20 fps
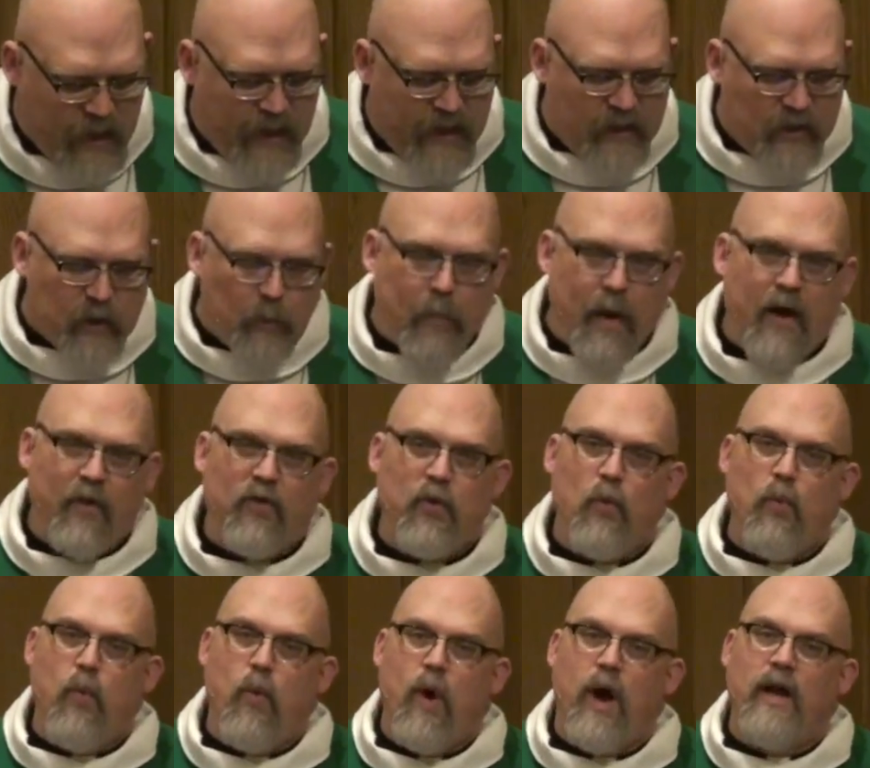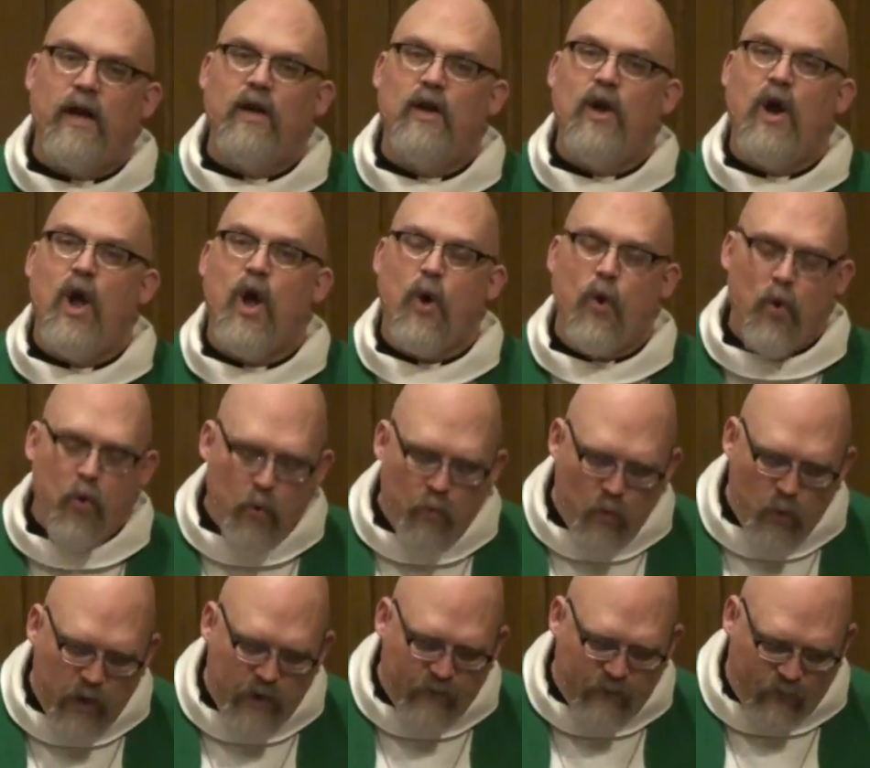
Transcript: It is about the one whom we